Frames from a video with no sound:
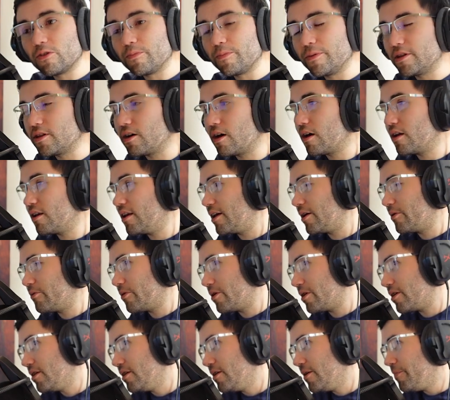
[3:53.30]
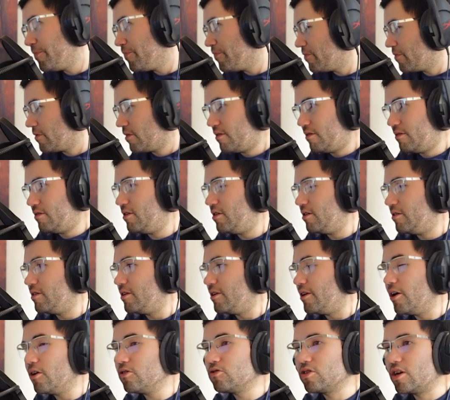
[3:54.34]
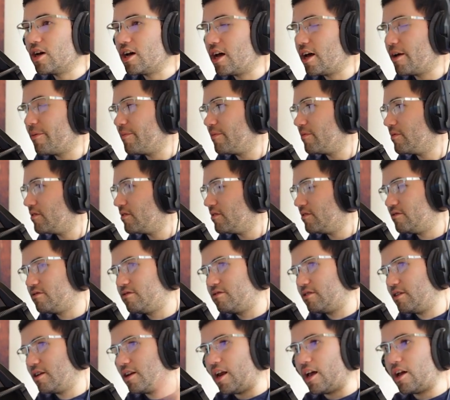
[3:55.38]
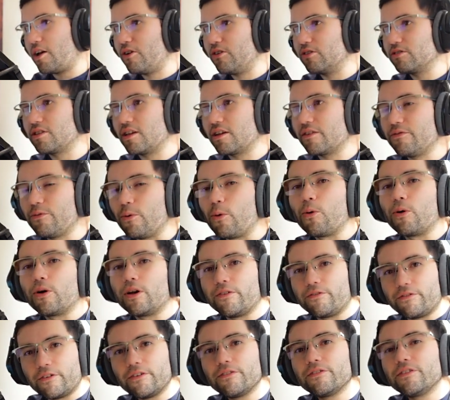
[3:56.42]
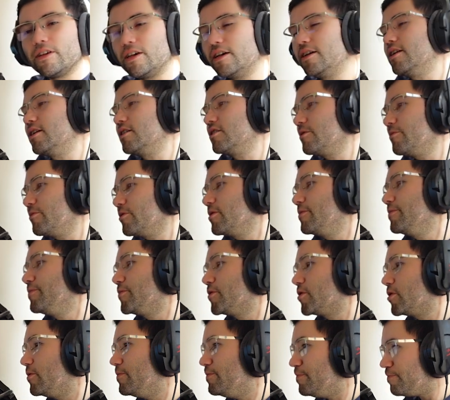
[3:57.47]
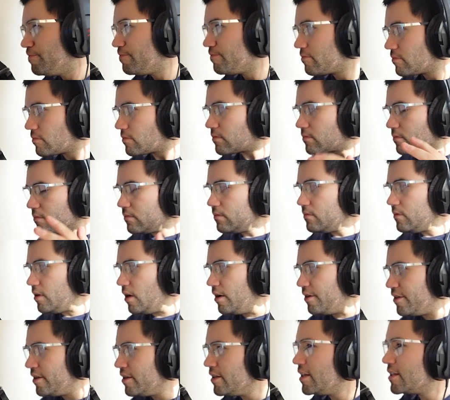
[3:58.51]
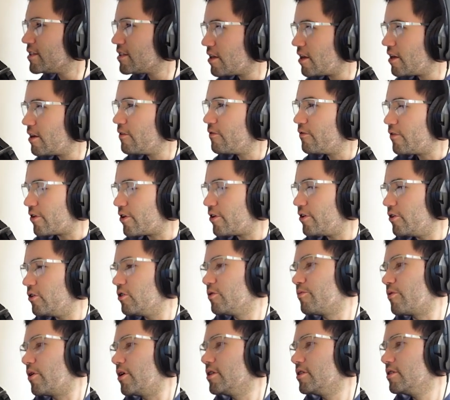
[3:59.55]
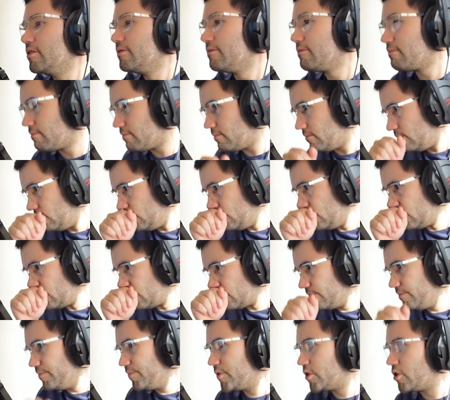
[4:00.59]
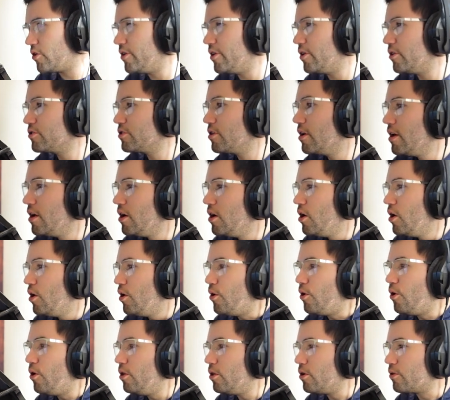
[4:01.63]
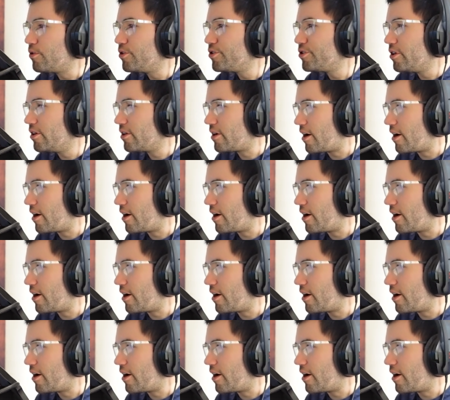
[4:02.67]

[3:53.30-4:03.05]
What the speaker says: could be done like what, in no time. They like cost like 40, 50 ADA, some of them. So I think that's a very good price. So he goes, all original